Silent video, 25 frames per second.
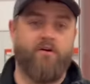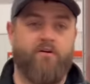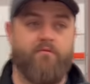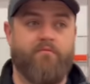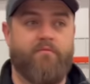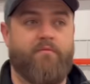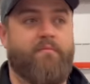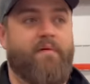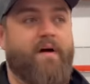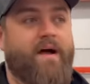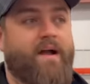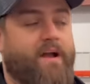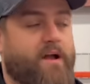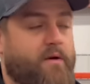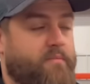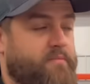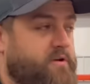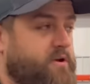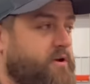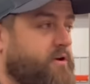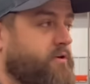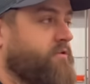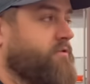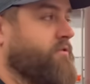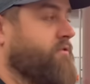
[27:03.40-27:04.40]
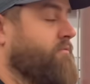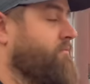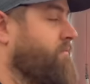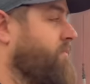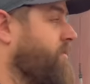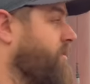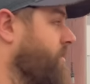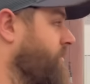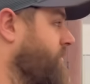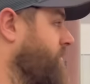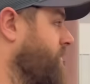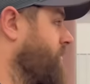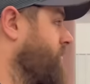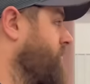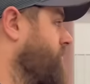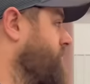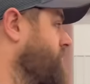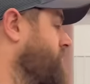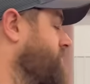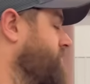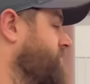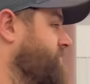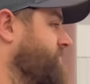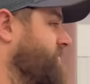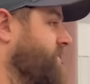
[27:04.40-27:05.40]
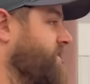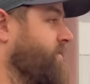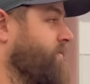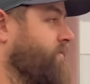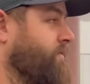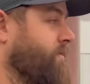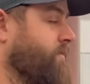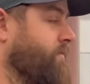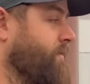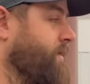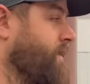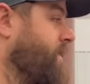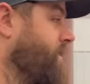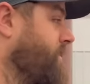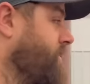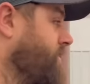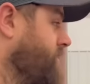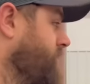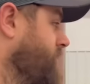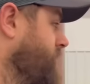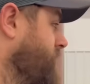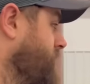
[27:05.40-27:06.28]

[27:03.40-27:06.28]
Be back up here tomorrow, tinkering around.